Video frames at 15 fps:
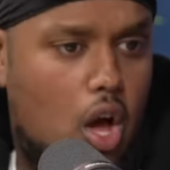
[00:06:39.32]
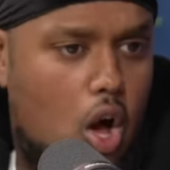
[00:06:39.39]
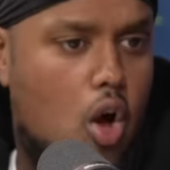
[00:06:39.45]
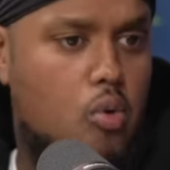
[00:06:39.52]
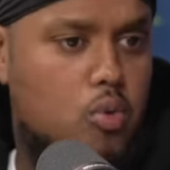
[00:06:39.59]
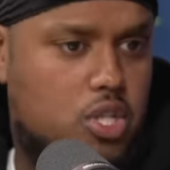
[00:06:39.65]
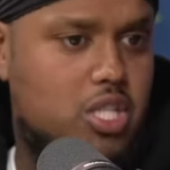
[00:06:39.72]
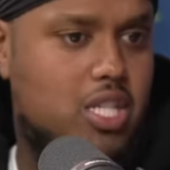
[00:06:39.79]

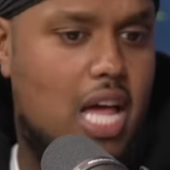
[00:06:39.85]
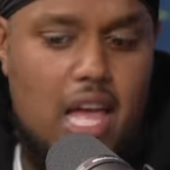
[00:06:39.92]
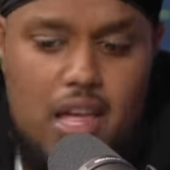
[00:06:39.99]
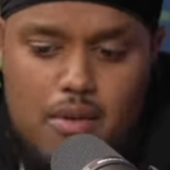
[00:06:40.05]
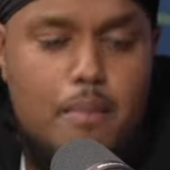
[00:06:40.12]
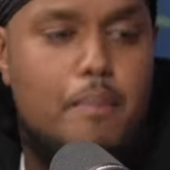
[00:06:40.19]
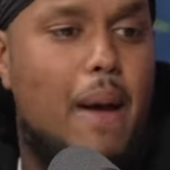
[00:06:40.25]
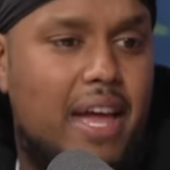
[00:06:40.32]
lahah, which is
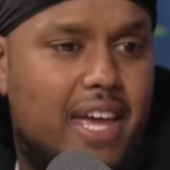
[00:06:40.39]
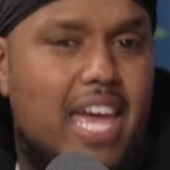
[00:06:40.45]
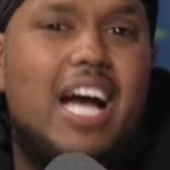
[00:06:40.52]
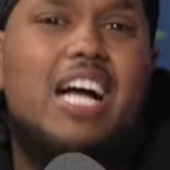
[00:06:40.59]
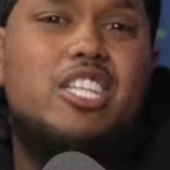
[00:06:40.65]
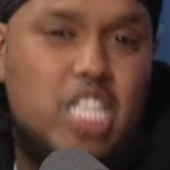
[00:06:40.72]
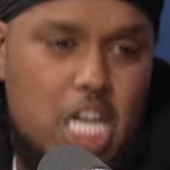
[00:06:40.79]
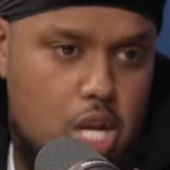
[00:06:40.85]
like pancake
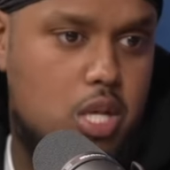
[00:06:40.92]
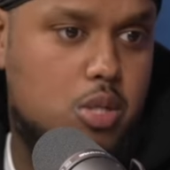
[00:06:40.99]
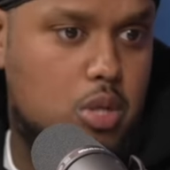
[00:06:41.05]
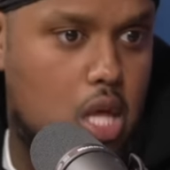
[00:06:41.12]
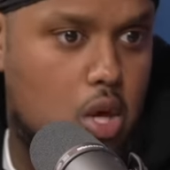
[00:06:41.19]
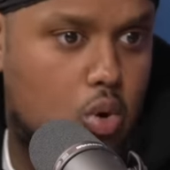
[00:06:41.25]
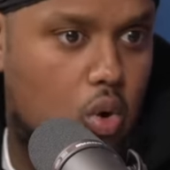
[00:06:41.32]
injera. That's what they